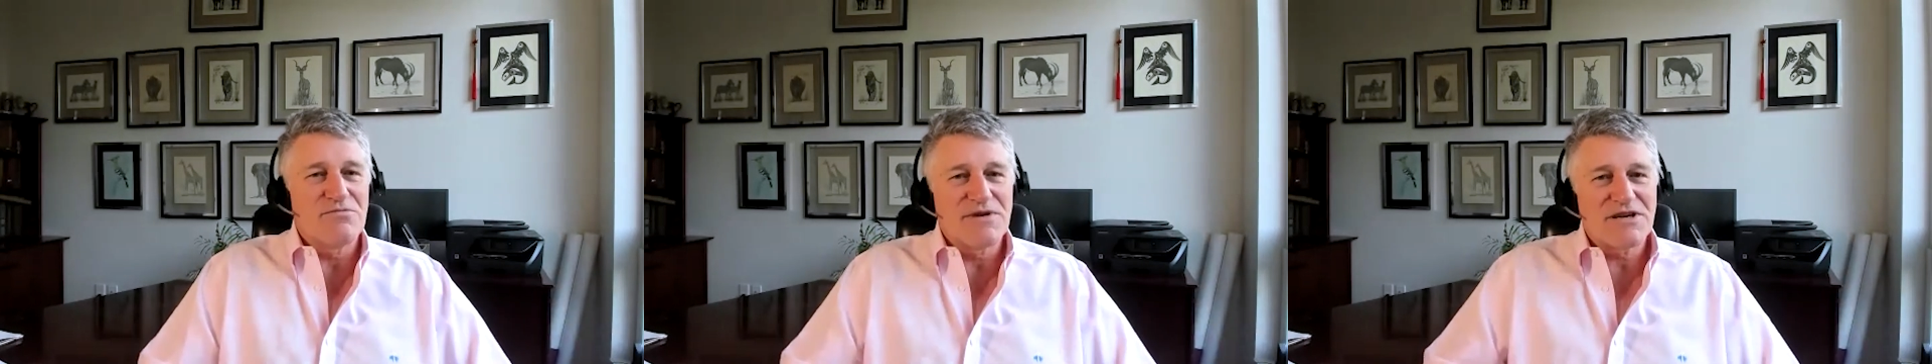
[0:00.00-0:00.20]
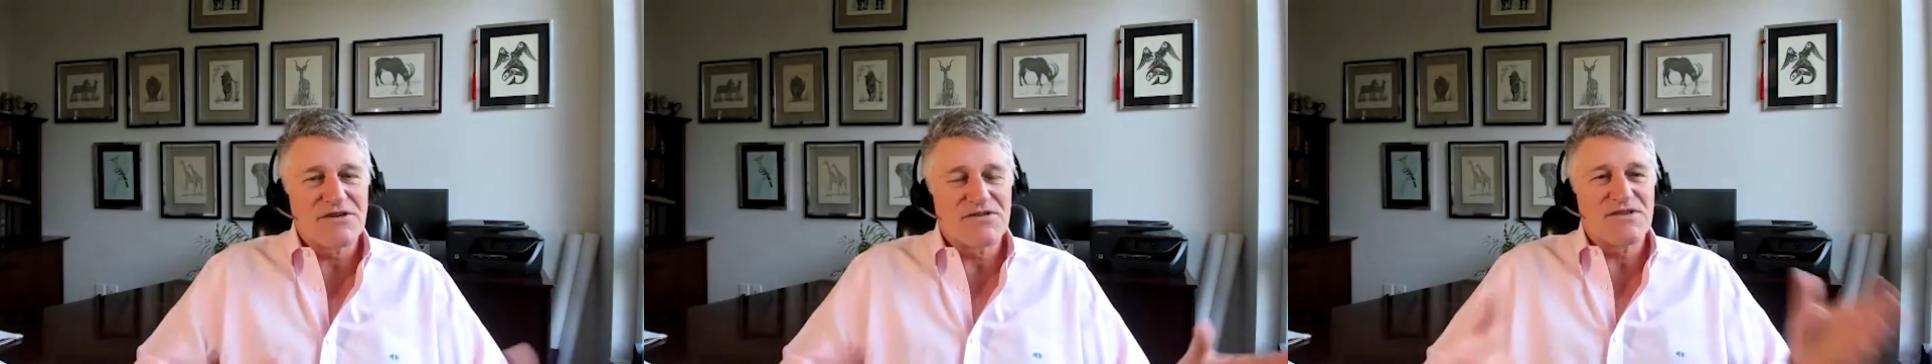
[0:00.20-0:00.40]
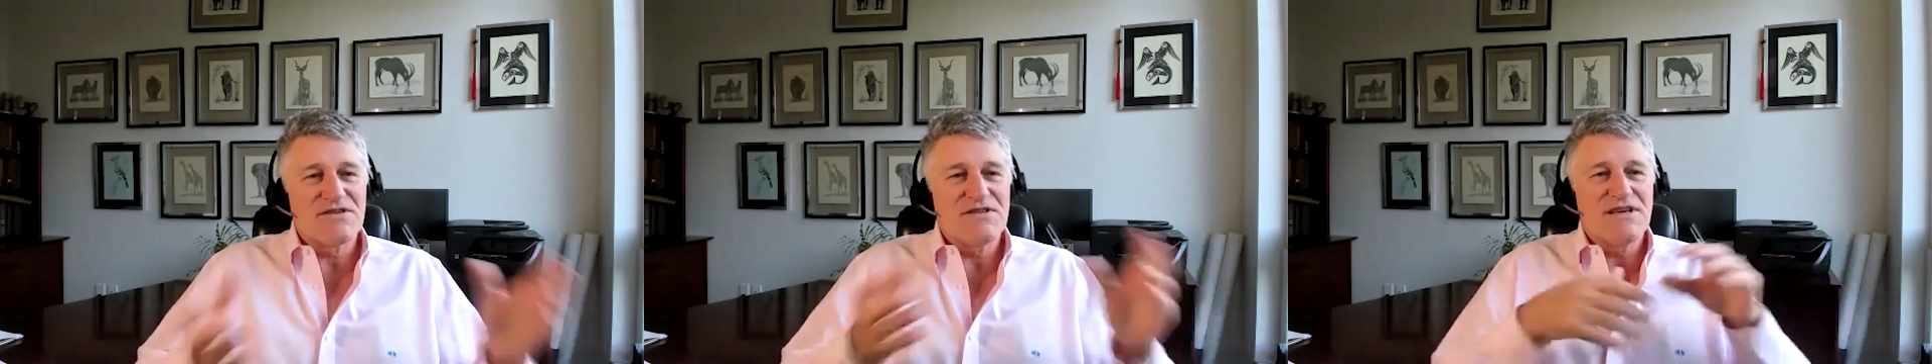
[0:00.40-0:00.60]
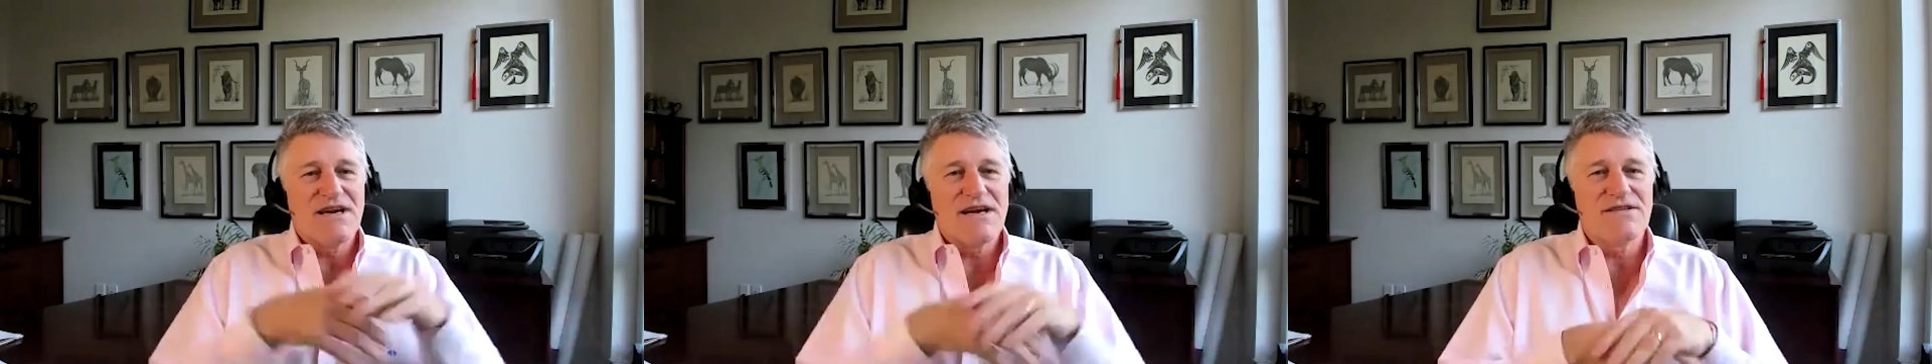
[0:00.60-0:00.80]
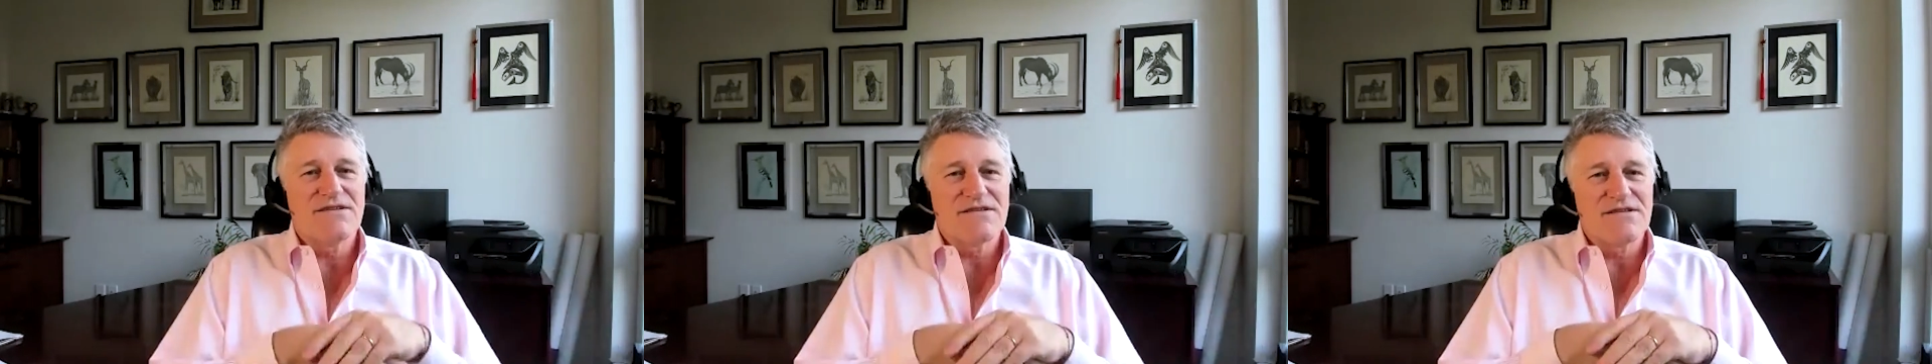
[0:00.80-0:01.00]
because at the
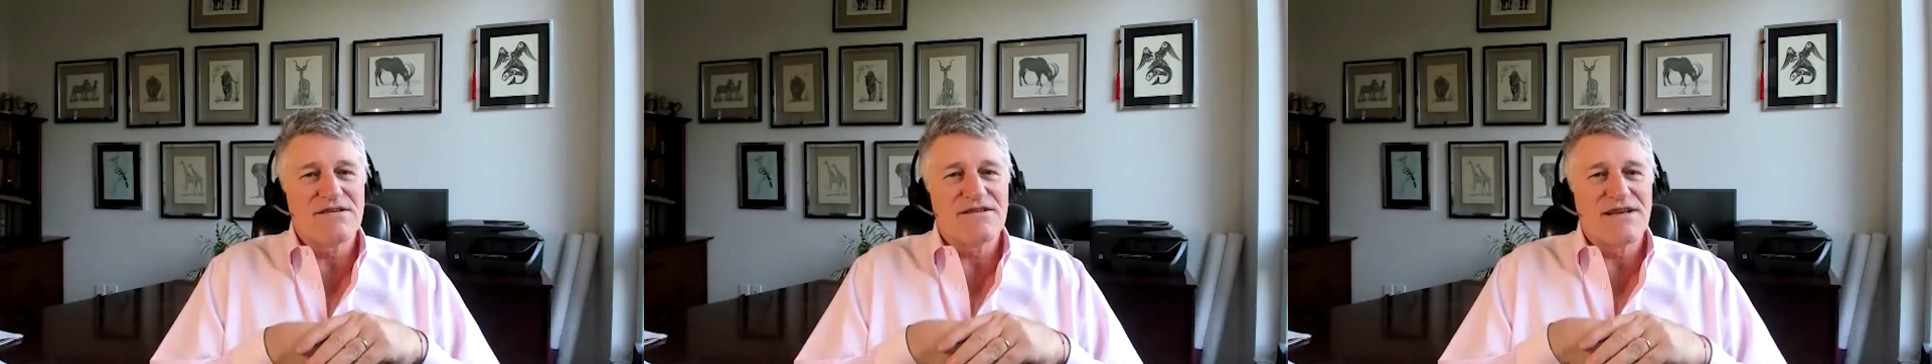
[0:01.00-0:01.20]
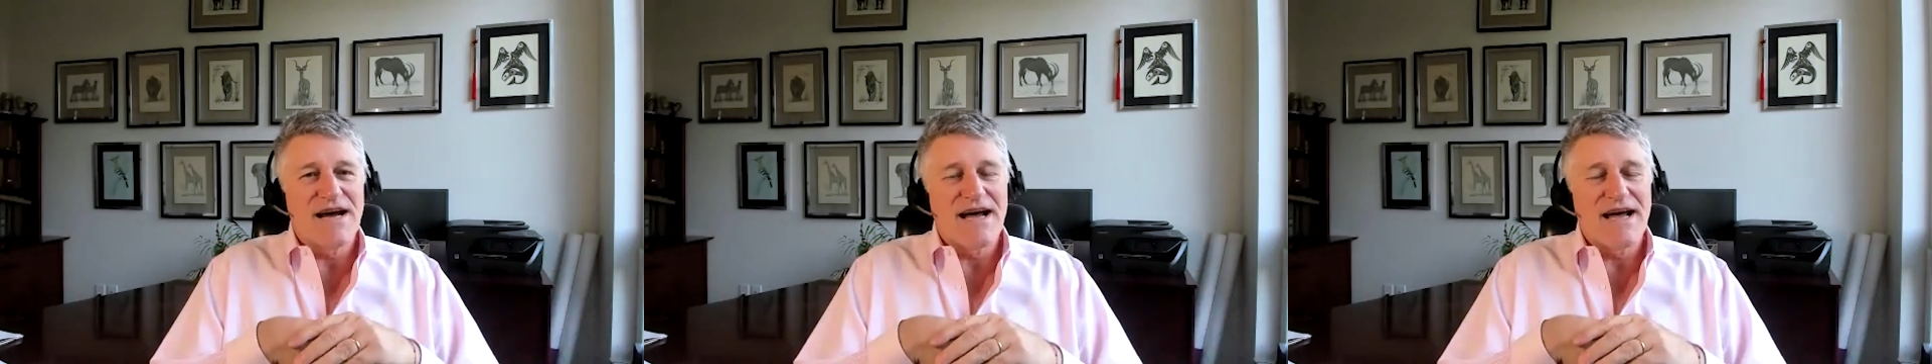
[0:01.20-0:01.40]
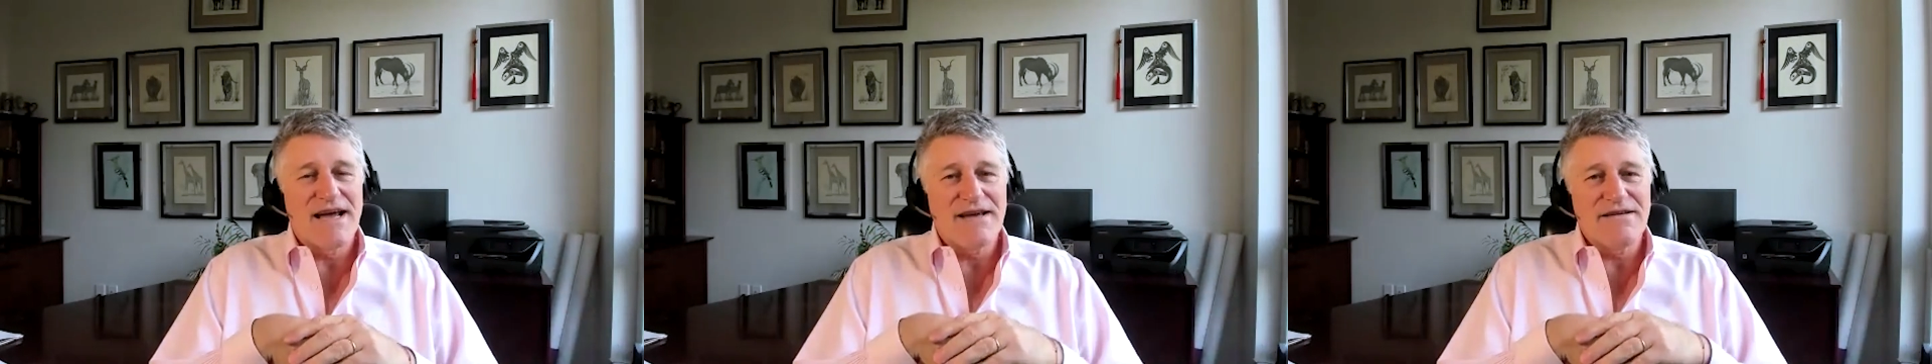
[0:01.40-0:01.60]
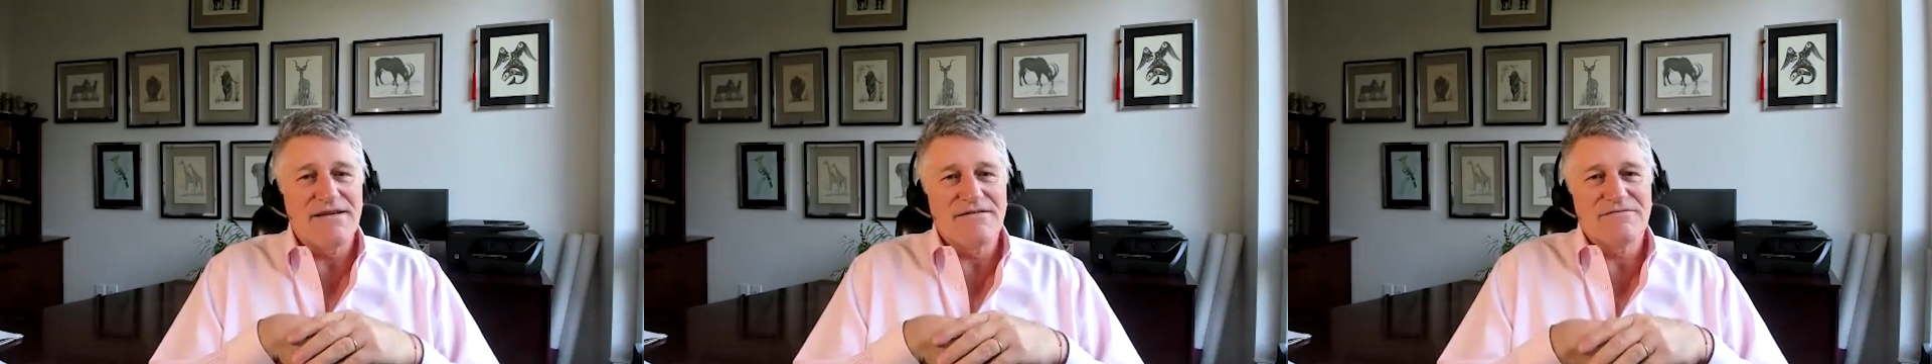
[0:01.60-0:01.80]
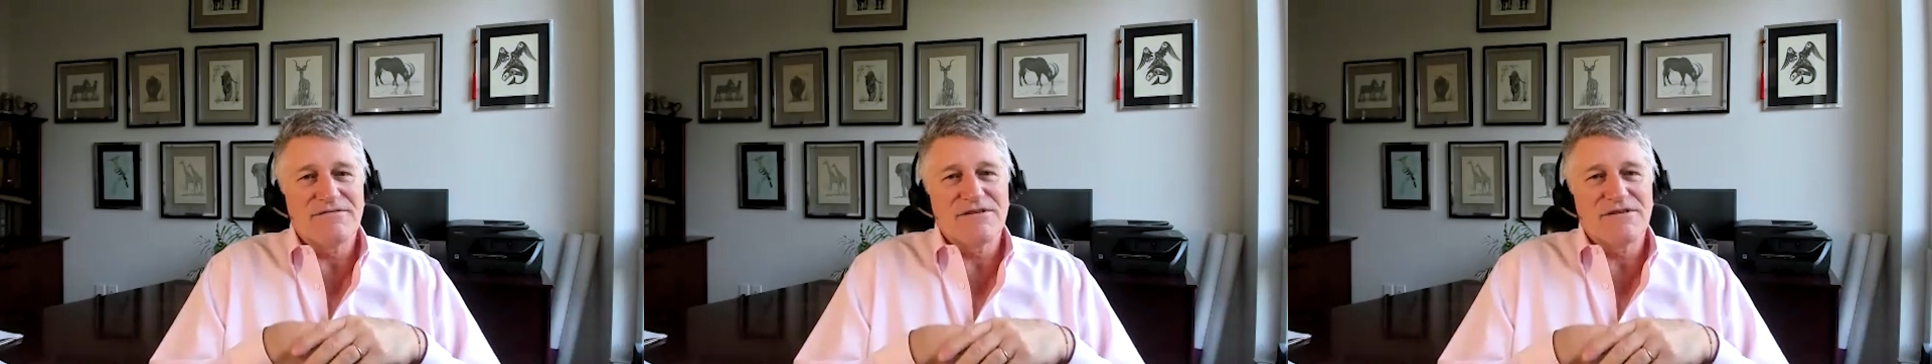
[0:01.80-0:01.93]
end of the day,